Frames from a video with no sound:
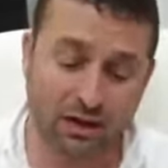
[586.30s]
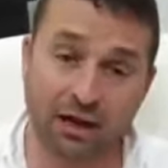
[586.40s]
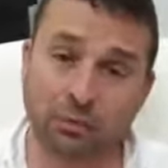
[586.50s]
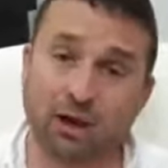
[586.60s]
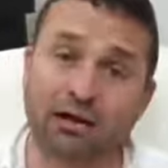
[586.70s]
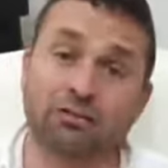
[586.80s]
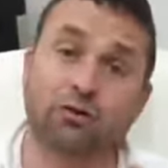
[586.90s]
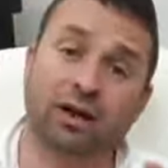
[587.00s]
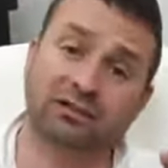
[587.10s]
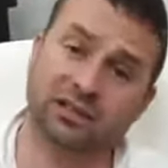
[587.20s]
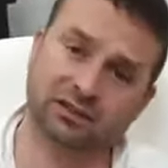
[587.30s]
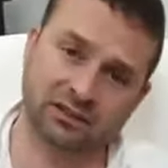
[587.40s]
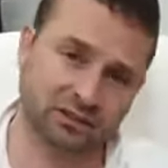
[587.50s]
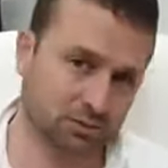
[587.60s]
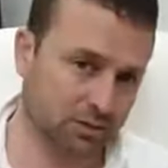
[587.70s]
we have great
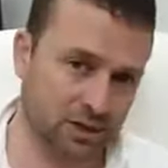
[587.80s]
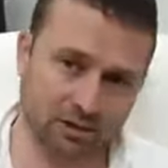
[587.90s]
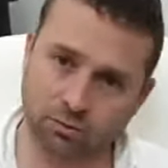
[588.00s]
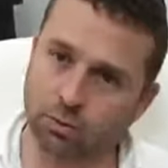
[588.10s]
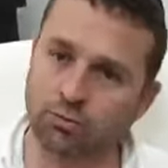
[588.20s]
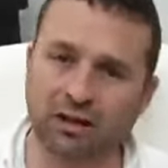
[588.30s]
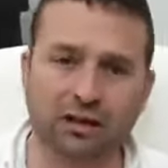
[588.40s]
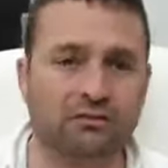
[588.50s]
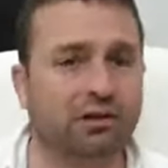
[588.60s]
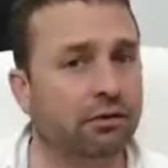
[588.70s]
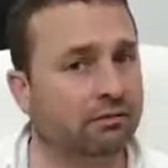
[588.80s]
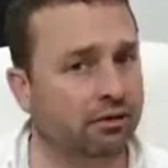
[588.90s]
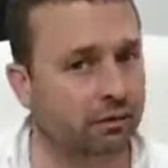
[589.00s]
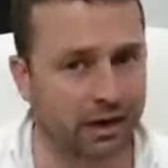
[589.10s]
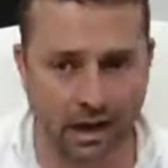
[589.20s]
success with that. We're really very,
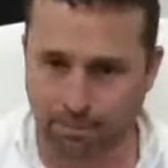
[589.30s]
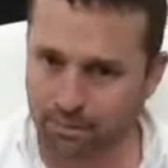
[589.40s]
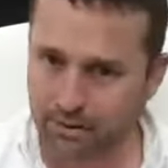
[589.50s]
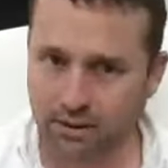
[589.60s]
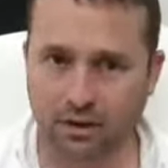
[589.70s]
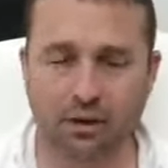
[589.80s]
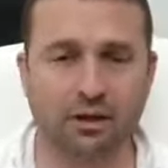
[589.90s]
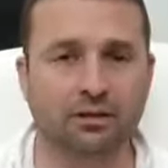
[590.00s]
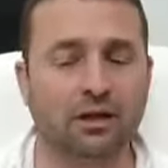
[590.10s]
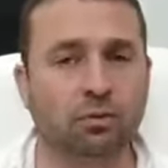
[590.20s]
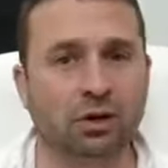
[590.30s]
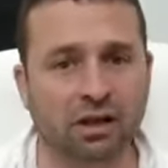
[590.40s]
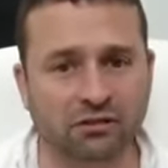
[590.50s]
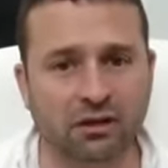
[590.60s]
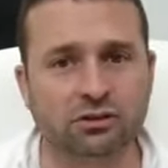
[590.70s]
very happy that we're
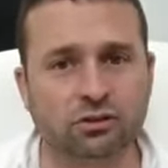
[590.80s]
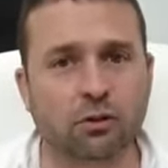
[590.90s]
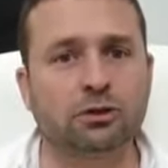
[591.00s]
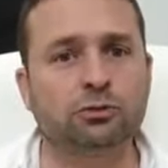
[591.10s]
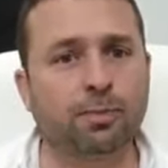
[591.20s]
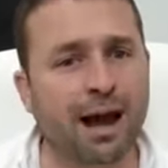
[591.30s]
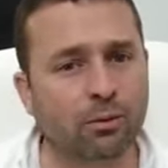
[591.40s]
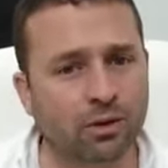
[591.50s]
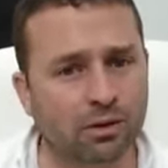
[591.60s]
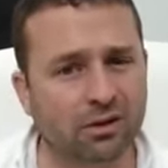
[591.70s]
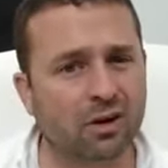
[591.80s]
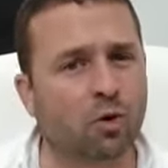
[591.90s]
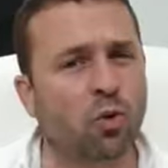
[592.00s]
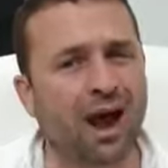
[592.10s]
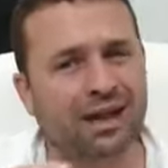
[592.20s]
giving so much power
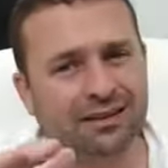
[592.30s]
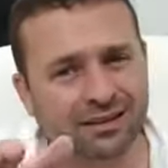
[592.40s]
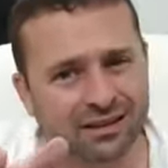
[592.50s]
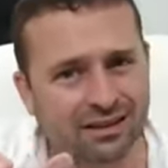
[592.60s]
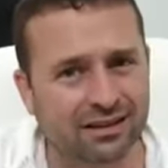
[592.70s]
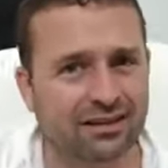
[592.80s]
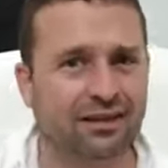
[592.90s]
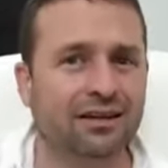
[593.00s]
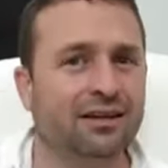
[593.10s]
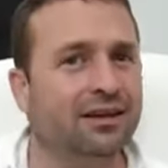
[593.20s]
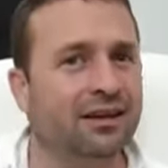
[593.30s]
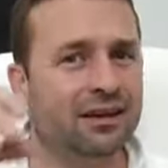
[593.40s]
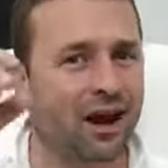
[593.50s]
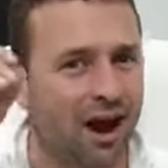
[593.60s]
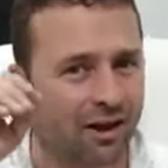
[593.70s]
quietly
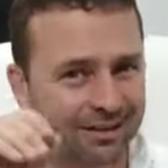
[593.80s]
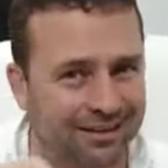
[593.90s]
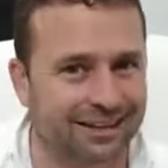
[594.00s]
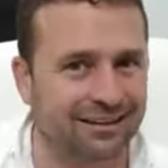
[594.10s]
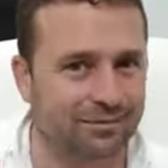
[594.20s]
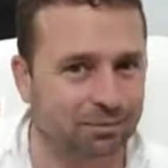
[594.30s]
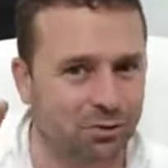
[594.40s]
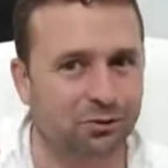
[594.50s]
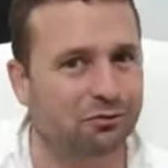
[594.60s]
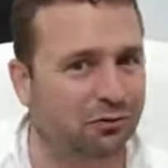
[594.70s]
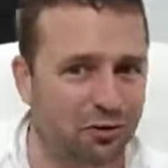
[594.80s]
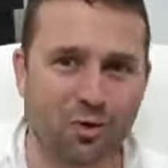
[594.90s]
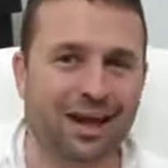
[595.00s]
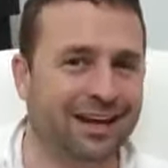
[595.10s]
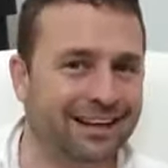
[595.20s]
in our little beautiful
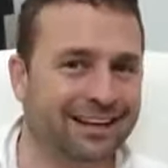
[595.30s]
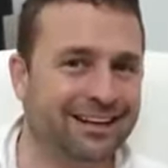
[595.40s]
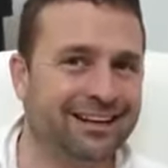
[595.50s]
way.